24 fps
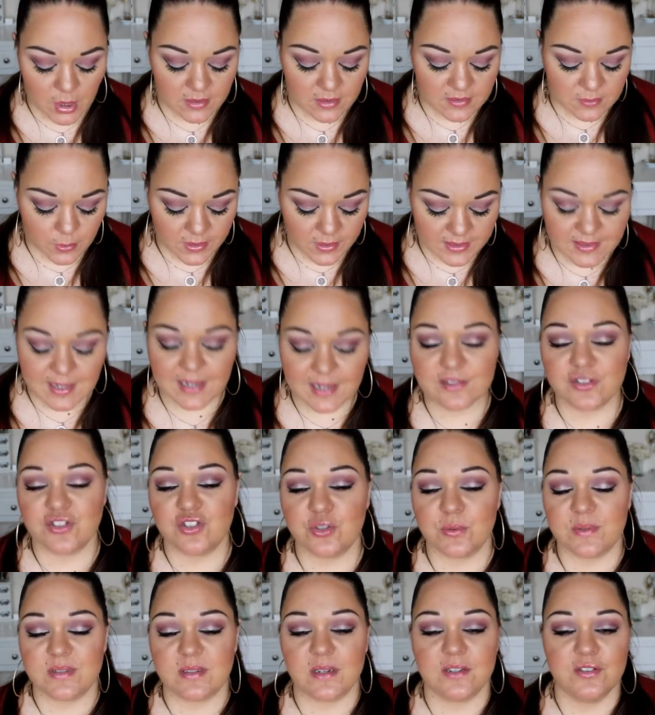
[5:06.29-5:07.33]
So what I tend to
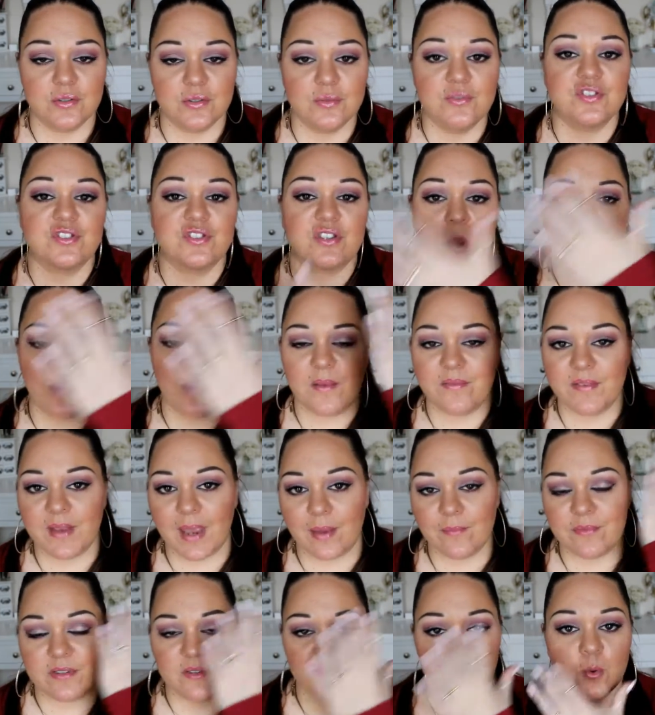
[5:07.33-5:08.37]
do is I do just go over,
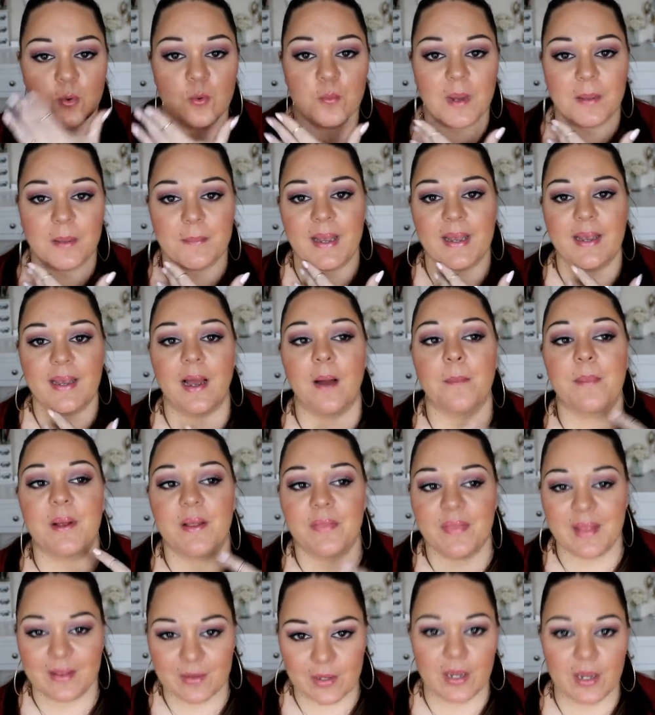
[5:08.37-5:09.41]
get rid of all my makeup,
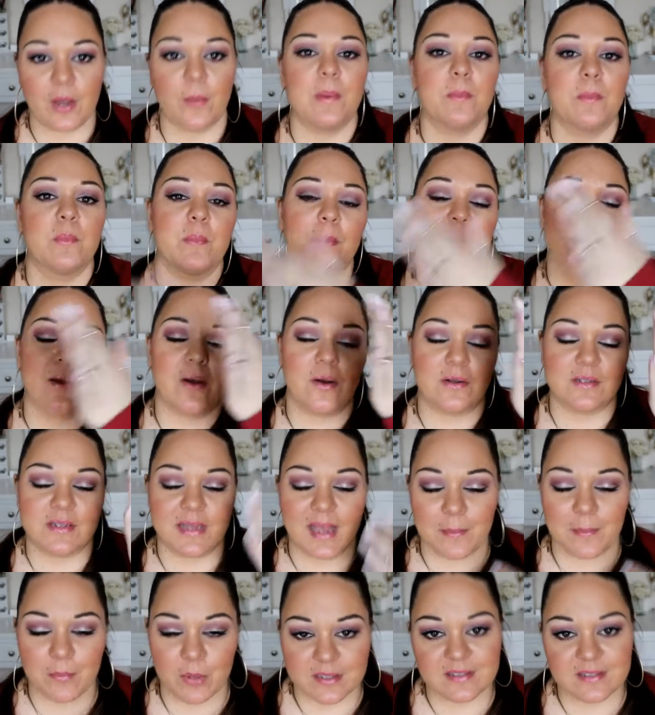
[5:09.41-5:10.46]
and then I go in with my
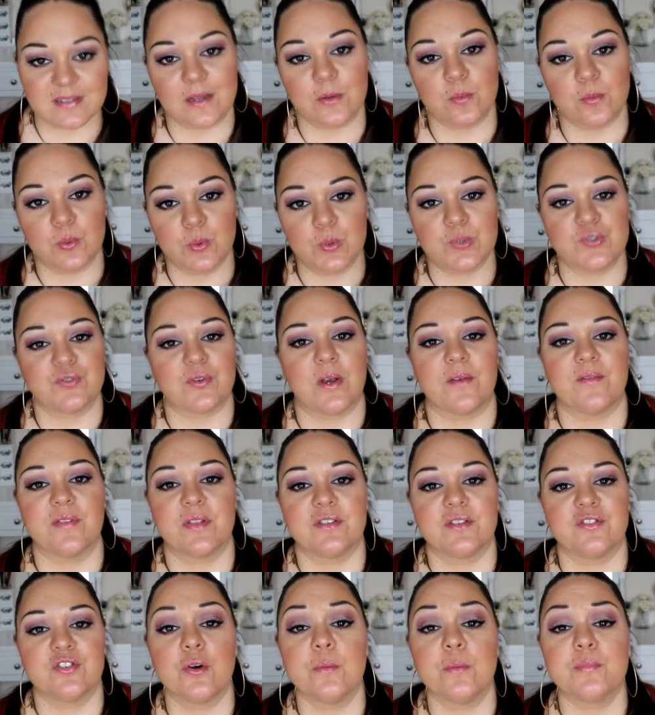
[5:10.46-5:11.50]
Garnier micellar water over
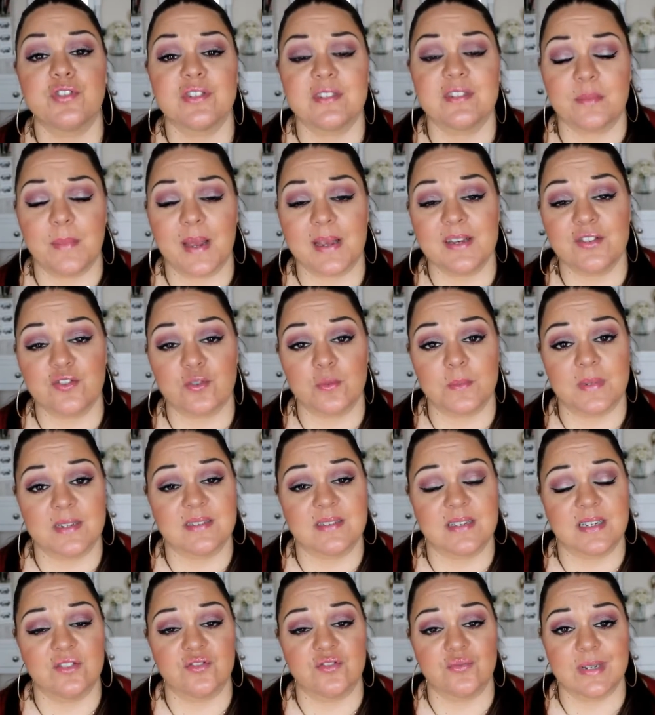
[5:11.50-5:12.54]
the top, just to make sure my
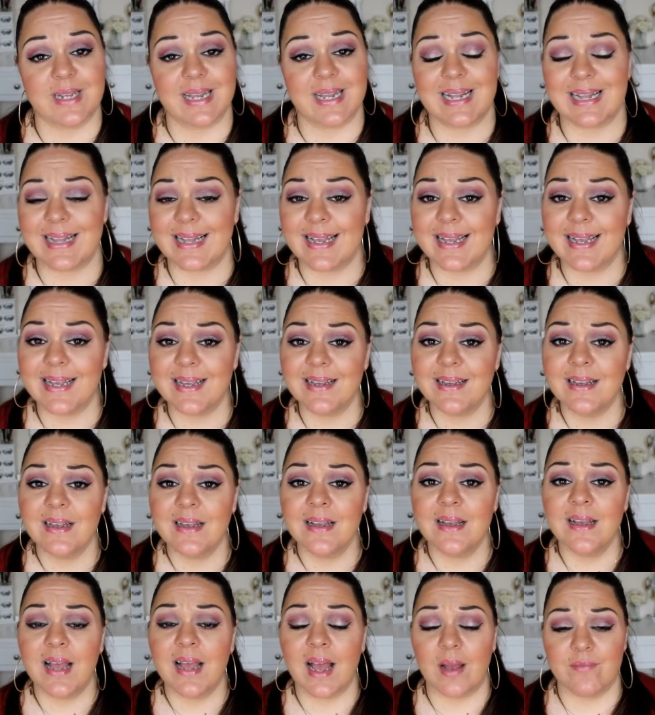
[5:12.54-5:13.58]
skin's really clear
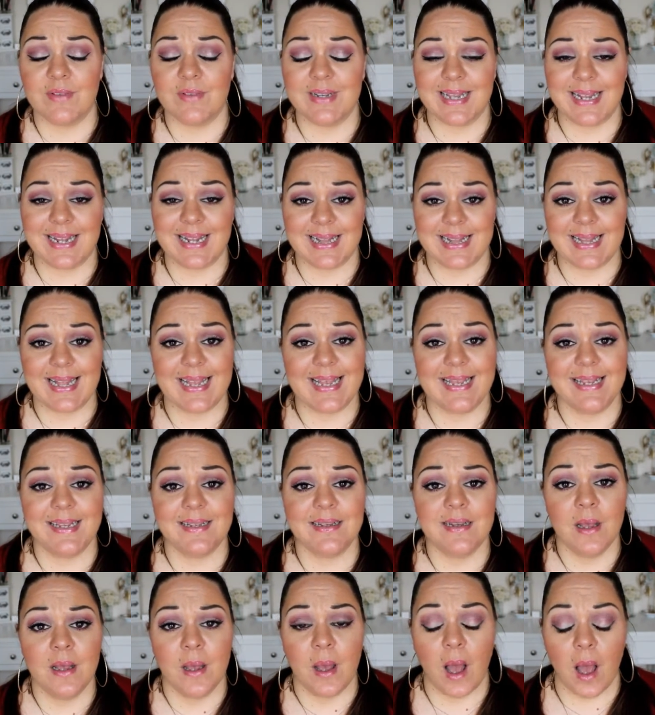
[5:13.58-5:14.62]
and really clean.